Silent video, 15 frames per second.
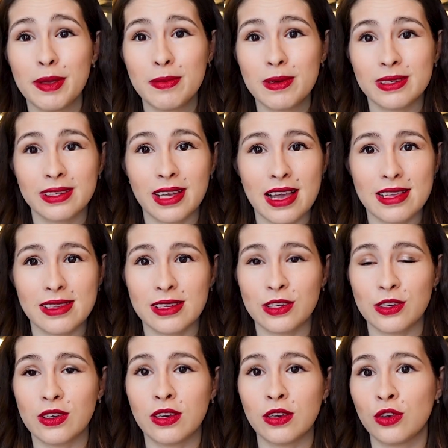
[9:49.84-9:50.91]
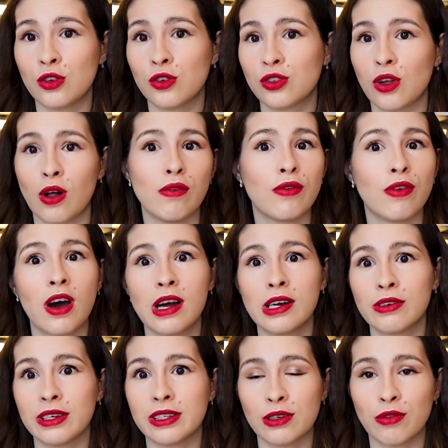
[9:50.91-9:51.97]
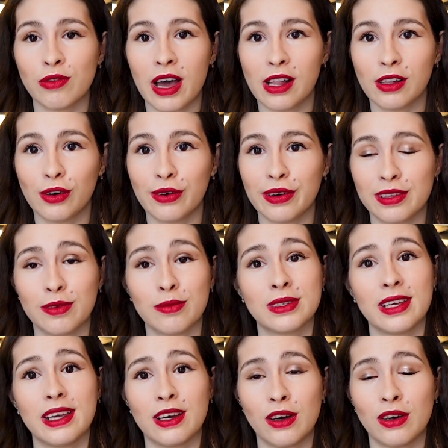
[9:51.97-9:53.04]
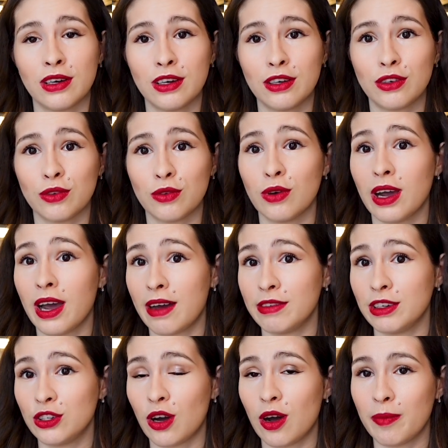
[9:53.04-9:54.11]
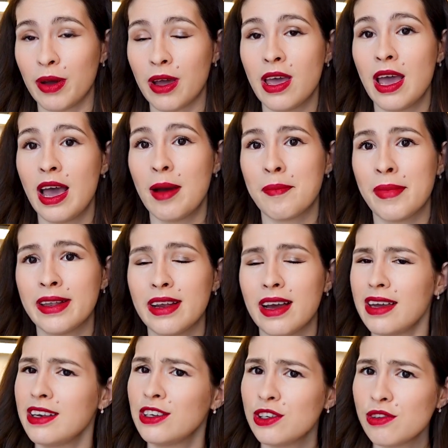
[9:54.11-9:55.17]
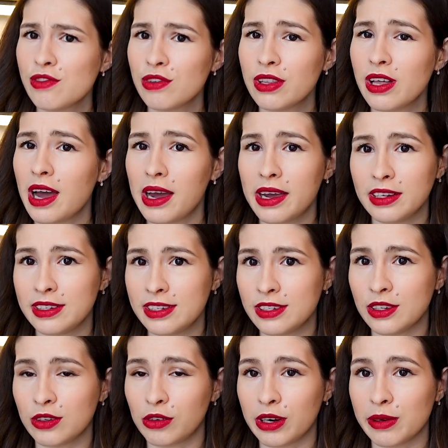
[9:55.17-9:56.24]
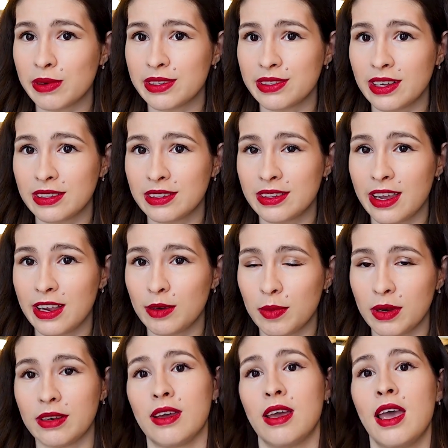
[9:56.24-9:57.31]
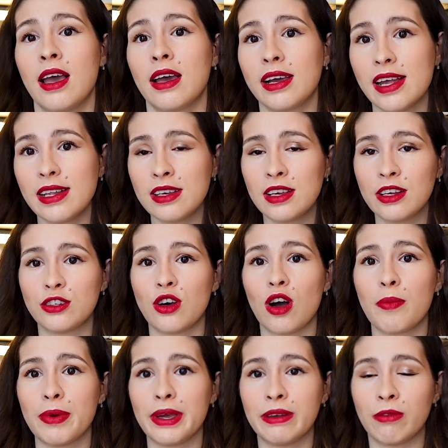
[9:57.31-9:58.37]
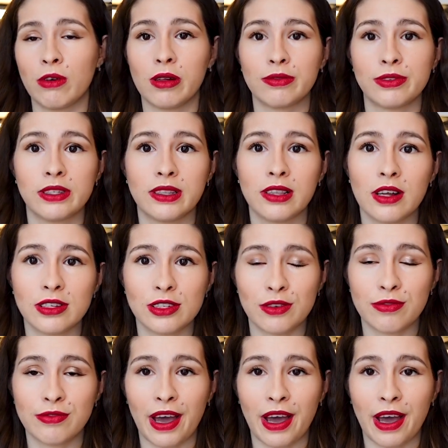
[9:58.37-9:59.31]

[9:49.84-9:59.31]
people say that you need to solve hundreds of algorithms in order to have a job, but in general, I disagree with that statement. Getting a job involves lots of